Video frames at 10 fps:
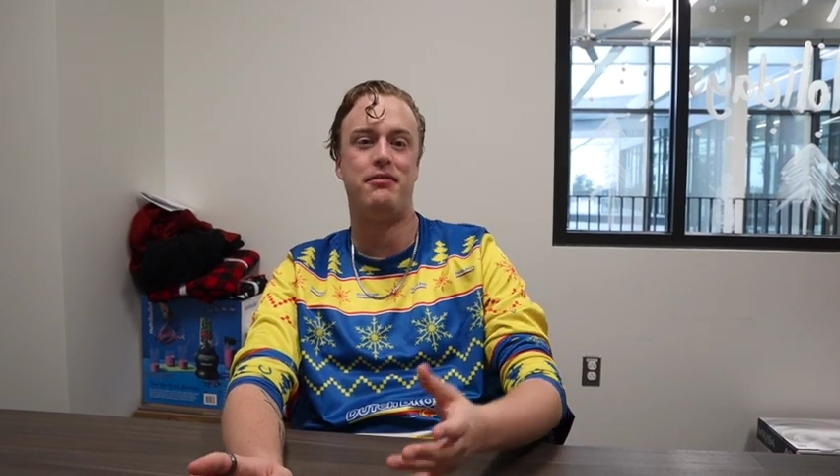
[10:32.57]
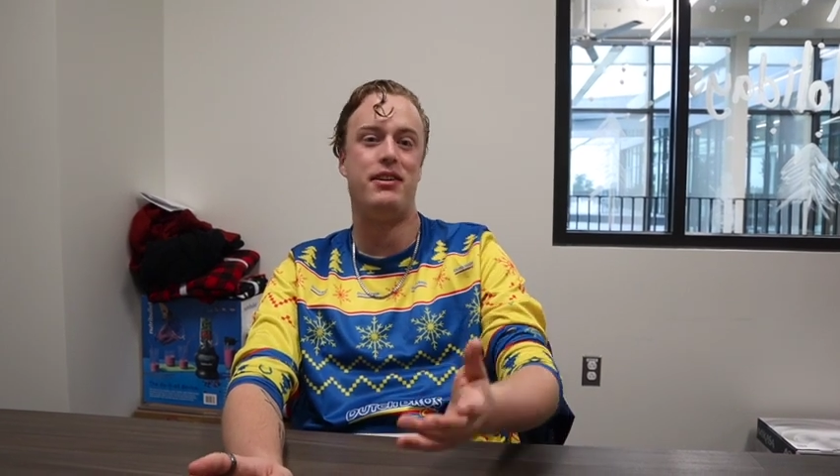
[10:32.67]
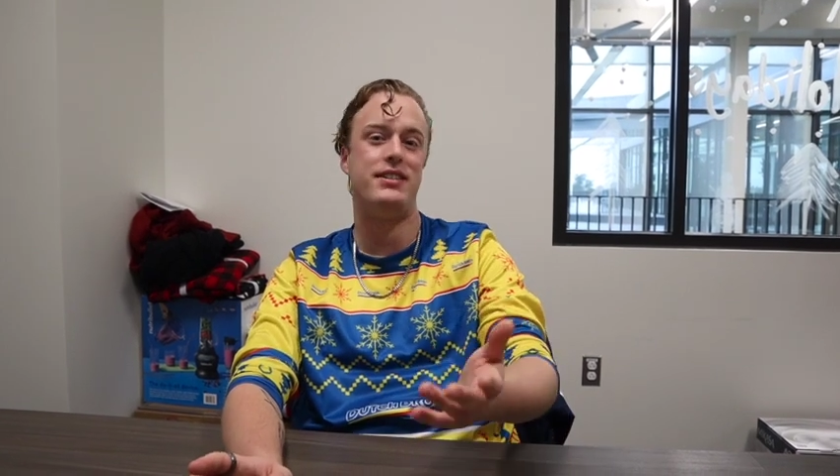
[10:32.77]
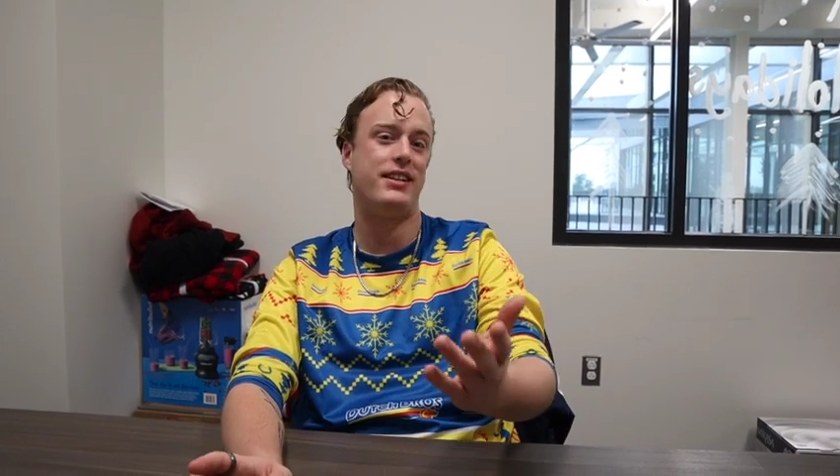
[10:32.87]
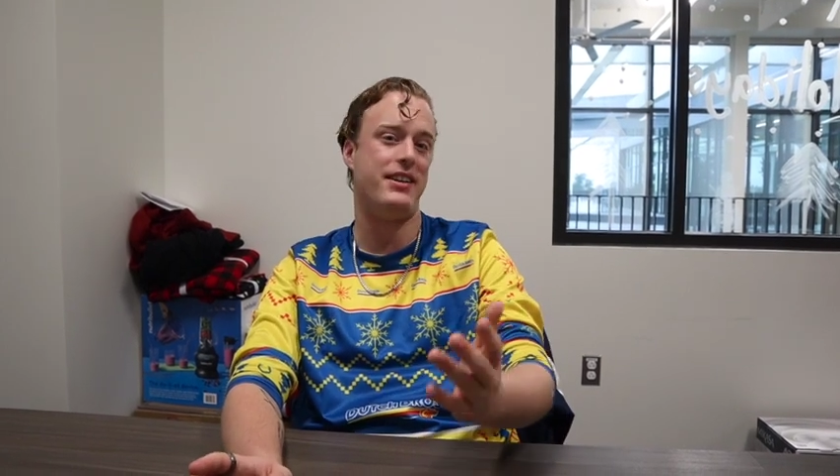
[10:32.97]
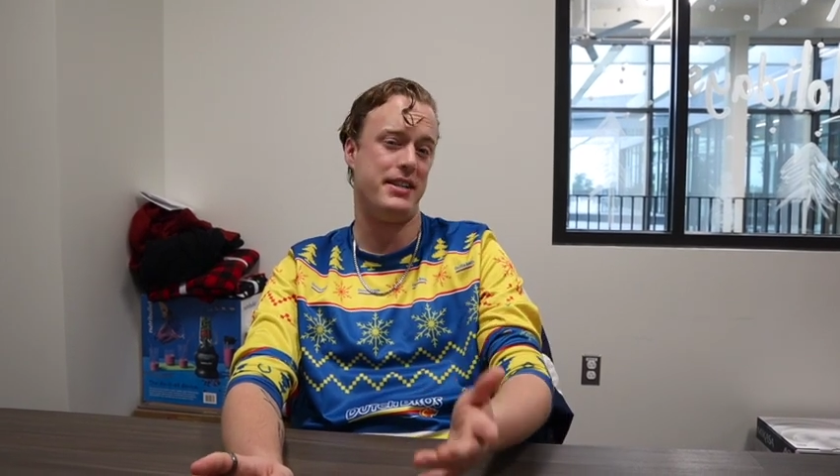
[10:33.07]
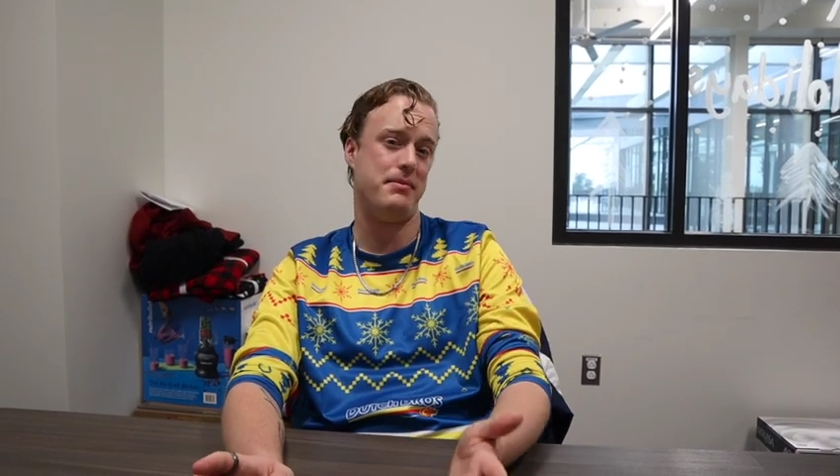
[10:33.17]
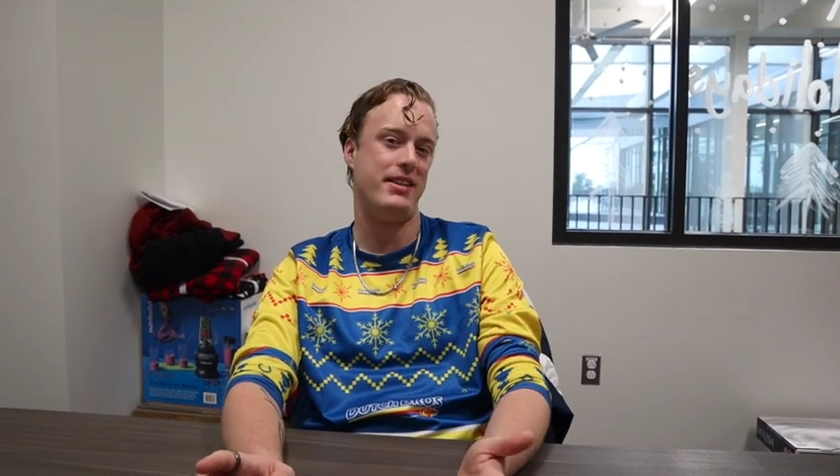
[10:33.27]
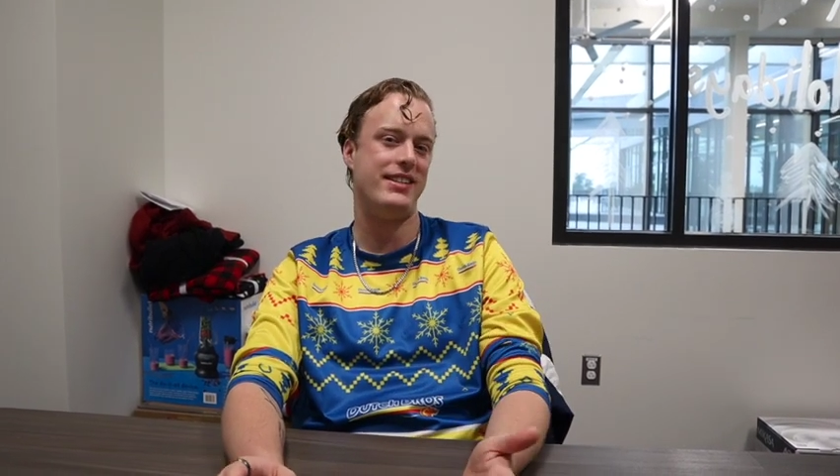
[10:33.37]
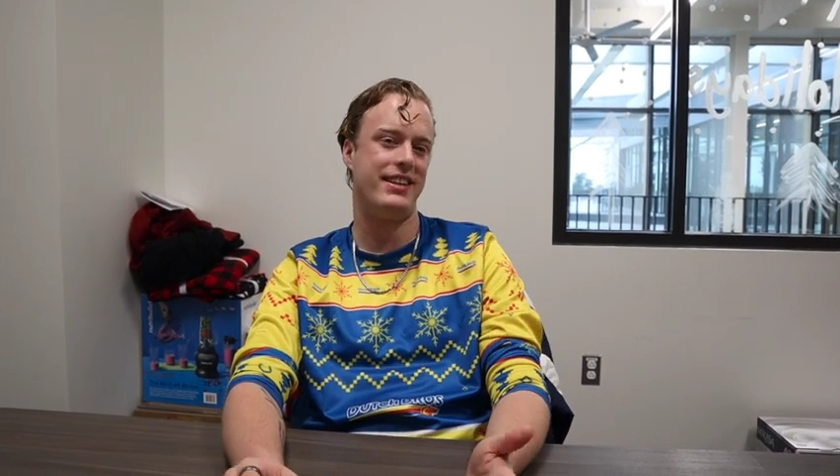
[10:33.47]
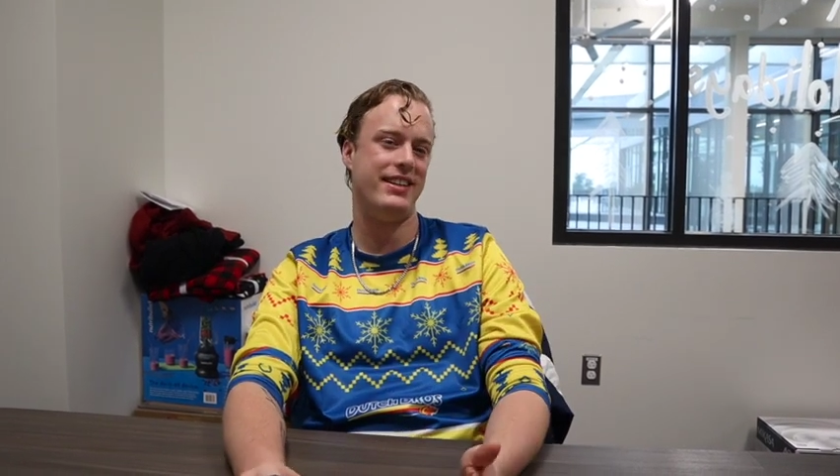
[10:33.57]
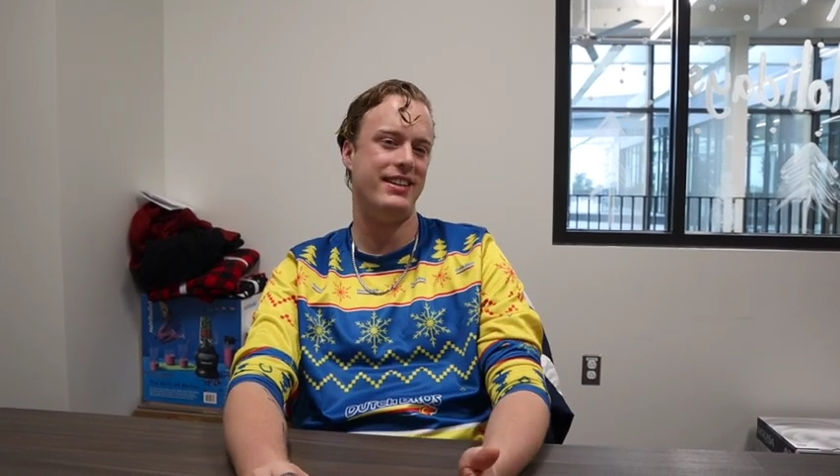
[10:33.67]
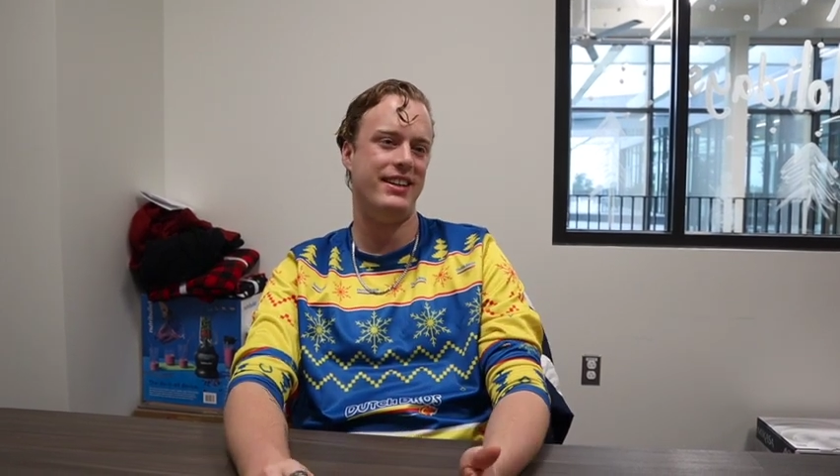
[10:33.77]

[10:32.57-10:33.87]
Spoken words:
friends and classmates, like